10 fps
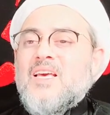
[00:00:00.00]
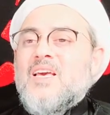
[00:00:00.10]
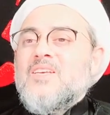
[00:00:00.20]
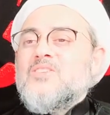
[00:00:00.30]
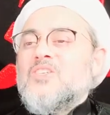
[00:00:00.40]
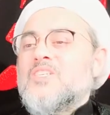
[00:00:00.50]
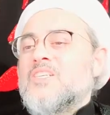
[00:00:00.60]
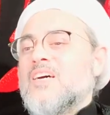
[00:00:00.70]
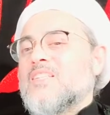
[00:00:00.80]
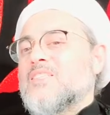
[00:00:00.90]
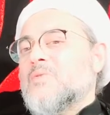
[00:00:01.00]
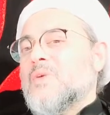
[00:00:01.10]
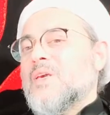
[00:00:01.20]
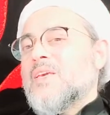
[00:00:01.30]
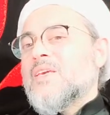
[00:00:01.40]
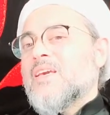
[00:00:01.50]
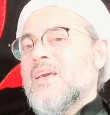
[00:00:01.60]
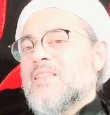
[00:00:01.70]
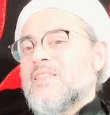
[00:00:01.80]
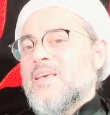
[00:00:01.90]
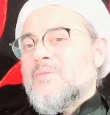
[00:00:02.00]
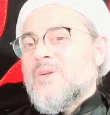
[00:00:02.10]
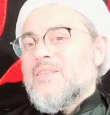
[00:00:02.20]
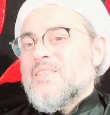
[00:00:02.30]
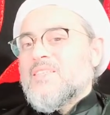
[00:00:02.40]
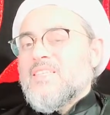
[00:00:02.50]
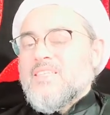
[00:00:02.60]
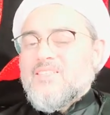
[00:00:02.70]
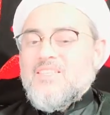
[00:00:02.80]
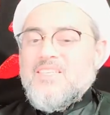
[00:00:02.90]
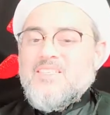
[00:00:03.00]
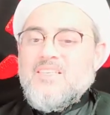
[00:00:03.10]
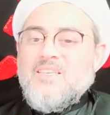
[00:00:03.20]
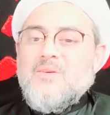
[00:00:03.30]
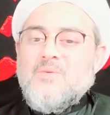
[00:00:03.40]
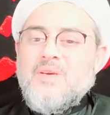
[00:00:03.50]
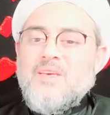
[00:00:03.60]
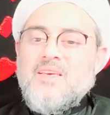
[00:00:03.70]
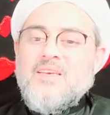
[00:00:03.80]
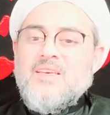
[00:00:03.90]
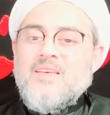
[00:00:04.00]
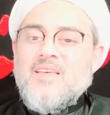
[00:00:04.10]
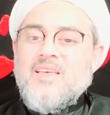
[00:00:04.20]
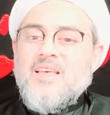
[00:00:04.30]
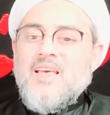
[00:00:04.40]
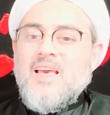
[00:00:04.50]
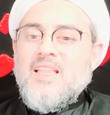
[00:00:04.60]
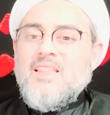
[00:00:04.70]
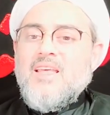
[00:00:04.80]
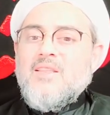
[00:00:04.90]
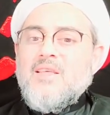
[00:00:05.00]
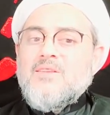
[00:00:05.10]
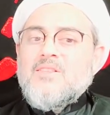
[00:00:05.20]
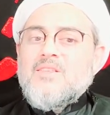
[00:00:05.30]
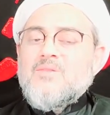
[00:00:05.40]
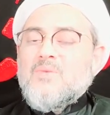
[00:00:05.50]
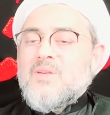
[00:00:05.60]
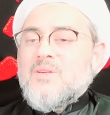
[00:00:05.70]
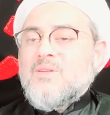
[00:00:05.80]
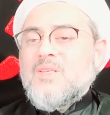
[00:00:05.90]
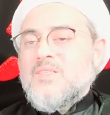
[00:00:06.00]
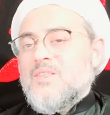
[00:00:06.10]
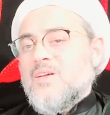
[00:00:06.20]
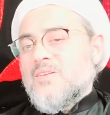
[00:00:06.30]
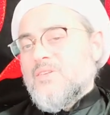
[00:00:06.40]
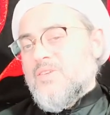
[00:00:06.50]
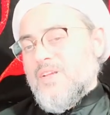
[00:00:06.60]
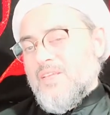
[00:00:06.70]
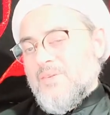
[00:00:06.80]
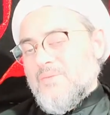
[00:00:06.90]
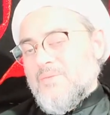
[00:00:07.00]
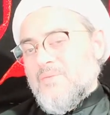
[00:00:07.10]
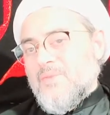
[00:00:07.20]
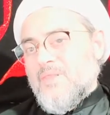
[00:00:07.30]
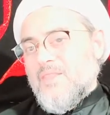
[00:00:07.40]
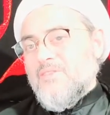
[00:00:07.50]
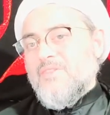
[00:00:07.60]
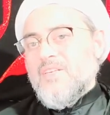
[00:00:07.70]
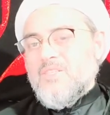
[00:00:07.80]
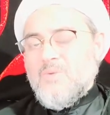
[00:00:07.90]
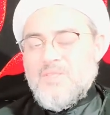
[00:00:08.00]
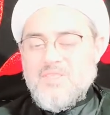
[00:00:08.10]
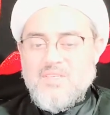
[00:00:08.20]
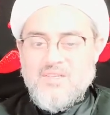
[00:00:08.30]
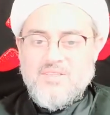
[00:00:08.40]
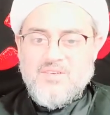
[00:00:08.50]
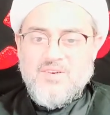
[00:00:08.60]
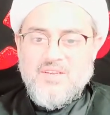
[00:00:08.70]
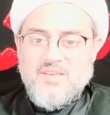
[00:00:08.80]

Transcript: She turns away in their presence and sits in a way. And then they start crying. The first one starts crying.